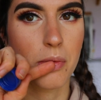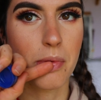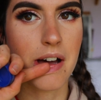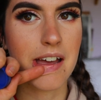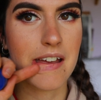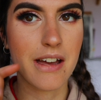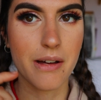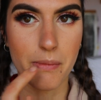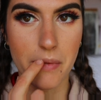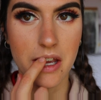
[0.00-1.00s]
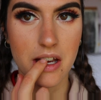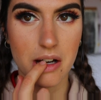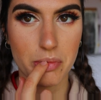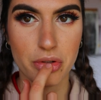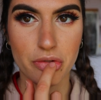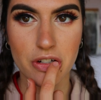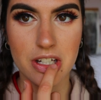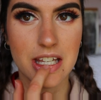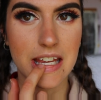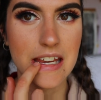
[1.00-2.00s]
my makeup
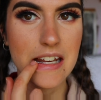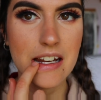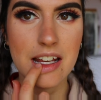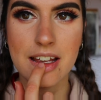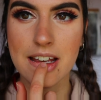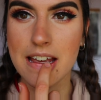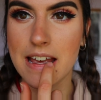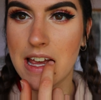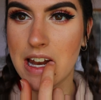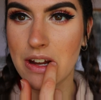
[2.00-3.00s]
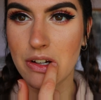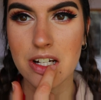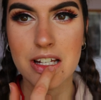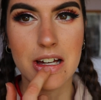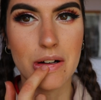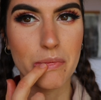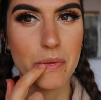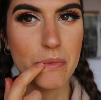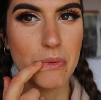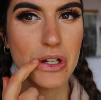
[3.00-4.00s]
routine and it'll just
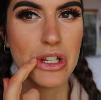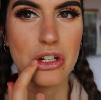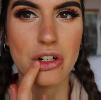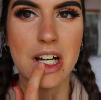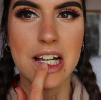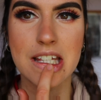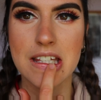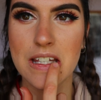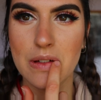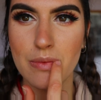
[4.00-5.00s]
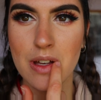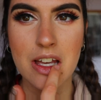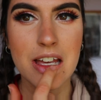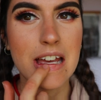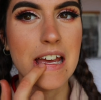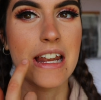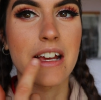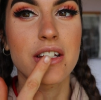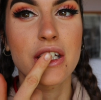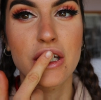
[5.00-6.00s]
help moisturize them and
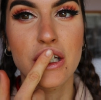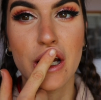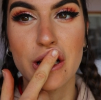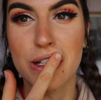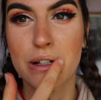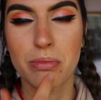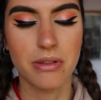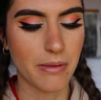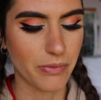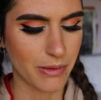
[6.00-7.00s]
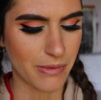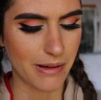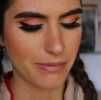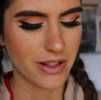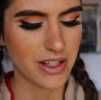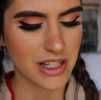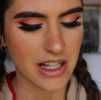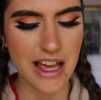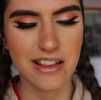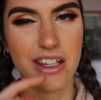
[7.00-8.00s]
actually does plump them up
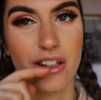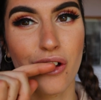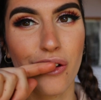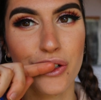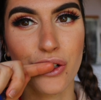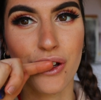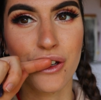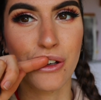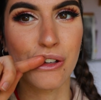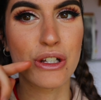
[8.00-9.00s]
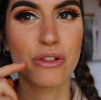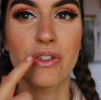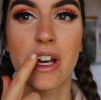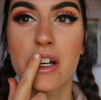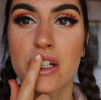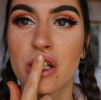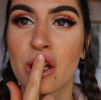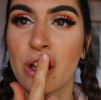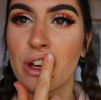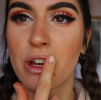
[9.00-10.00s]
slightly, not to a huge effect,
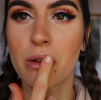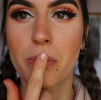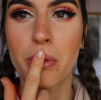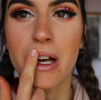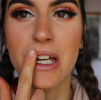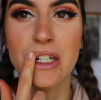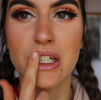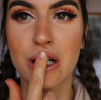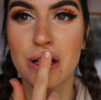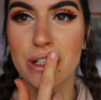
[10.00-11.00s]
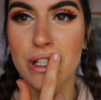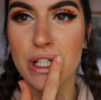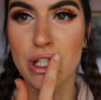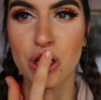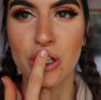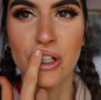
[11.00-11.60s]
but it does.